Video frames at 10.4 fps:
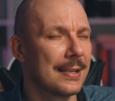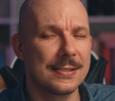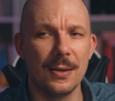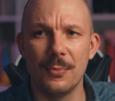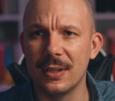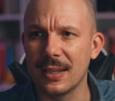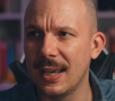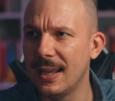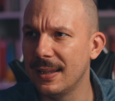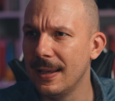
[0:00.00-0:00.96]
someone
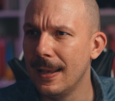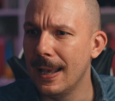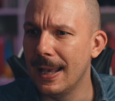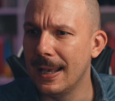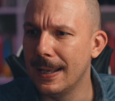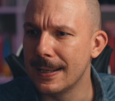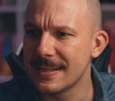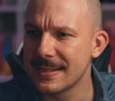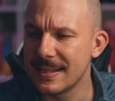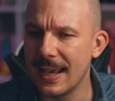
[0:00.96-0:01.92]
can
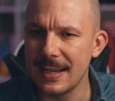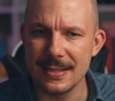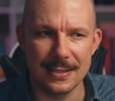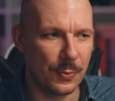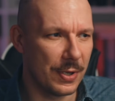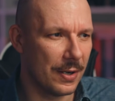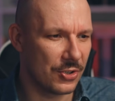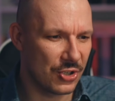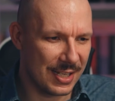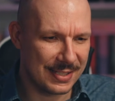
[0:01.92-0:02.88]
say that we are
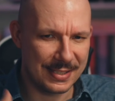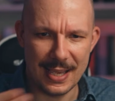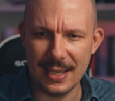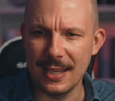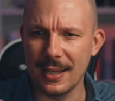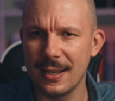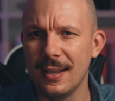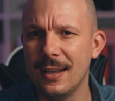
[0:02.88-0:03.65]
just taking